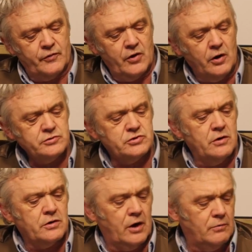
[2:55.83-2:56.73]
what they
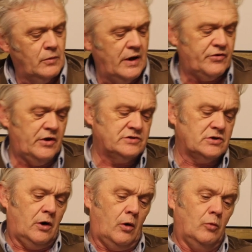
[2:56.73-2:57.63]
also come with is
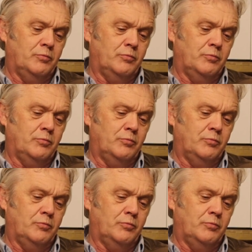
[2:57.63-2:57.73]
a whole